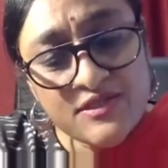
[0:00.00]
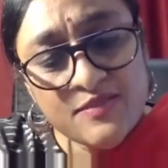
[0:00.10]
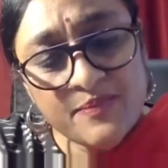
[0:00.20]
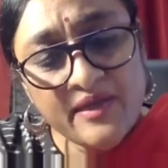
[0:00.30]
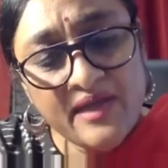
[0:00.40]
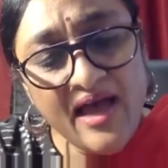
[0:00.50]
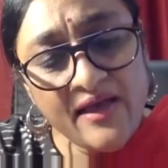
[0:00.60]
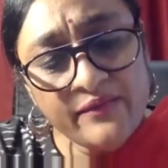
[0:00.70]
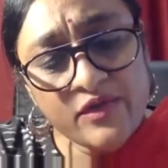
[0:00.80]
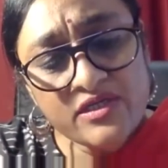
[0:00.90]
but I
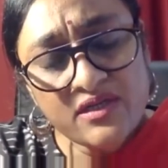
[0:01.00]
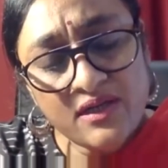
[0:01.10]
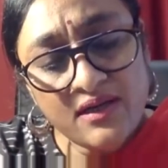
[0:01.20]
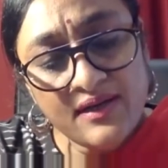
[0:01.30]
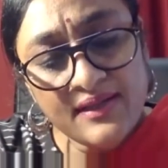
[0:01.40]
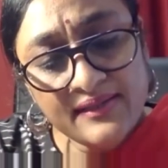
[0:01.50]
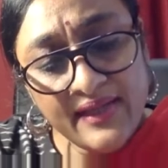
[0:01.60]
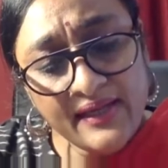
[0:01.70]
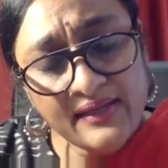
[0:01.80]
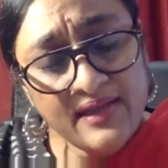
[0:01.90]
would
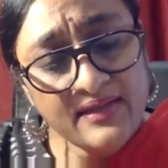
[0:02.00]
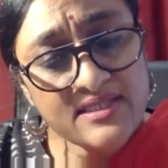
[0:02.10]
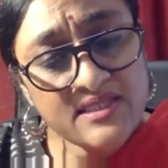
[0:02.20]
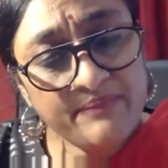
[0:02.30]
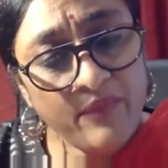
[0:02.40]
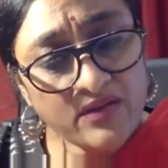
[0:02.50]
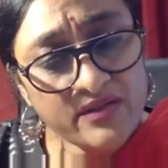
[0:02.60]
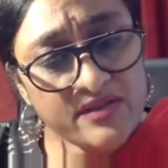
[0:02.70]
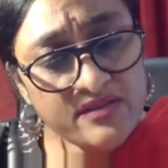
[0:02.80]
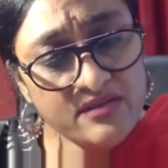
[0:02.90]
think that it's
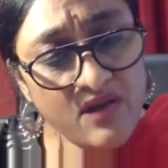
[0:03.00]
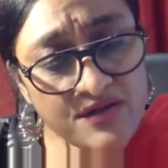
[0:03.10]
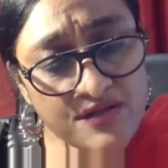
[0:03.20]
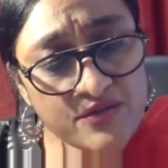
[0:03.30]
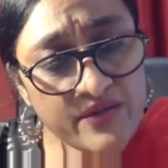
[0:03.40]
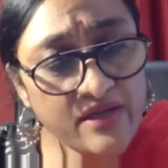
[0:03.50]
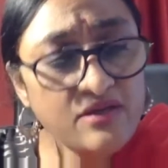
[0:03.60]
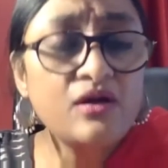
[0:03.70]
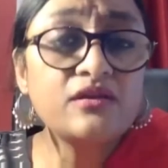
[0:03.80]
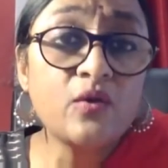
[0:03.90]
important not to
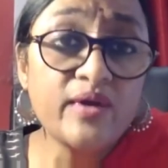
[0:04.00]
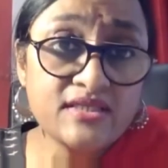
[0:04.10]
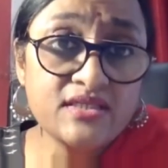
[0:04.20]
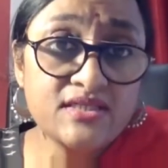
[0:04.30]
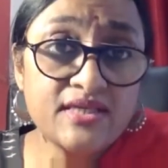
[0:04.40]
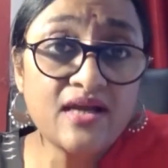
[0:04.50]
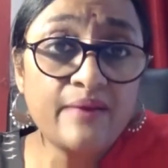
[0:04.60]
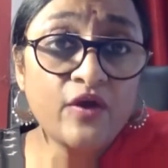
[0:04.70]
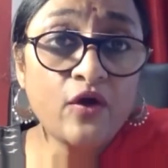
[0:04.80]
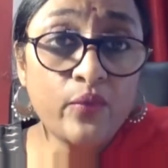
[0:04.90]
ignore the questions that
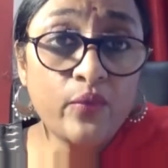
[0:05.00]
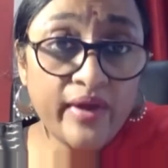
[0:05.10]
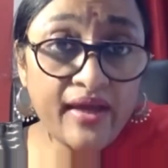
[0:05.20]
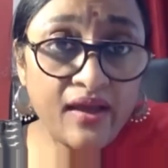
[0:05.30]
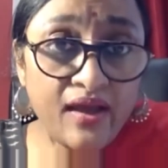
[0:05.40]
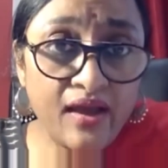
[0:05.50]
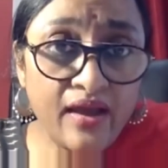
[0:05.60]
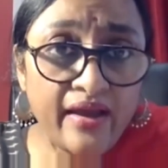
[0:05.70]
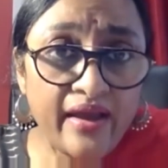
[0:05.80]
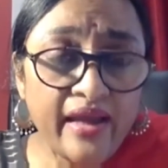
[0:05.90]
come your way.
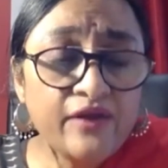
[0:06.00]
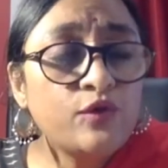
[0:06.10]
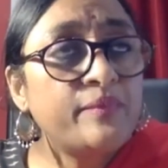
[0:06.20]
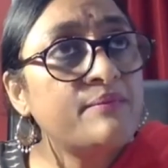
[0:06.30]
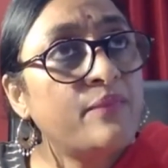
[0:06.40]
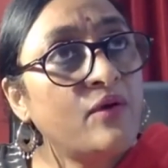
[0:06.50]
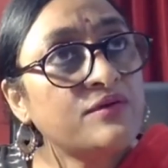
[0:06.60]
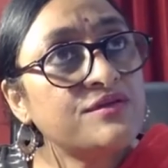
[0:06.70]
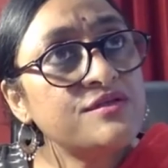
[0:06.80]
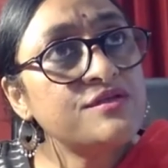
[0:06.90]
It would be
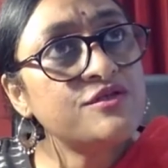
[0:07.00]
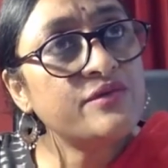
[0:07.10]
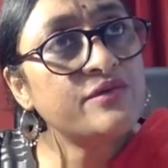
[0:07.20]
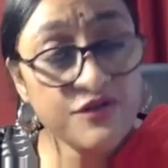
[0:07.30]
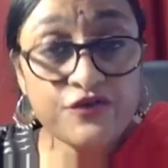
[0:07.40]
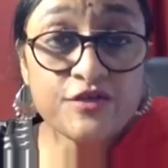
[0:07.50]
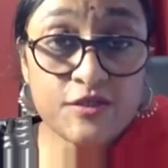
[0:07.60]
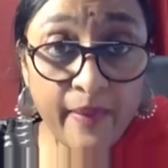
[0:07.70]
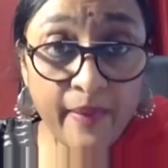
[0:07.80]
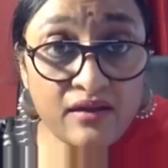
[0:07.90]
important to
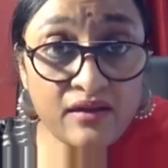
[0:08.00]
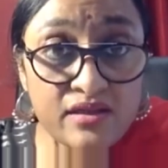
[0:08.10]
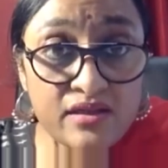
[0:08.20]
introspect.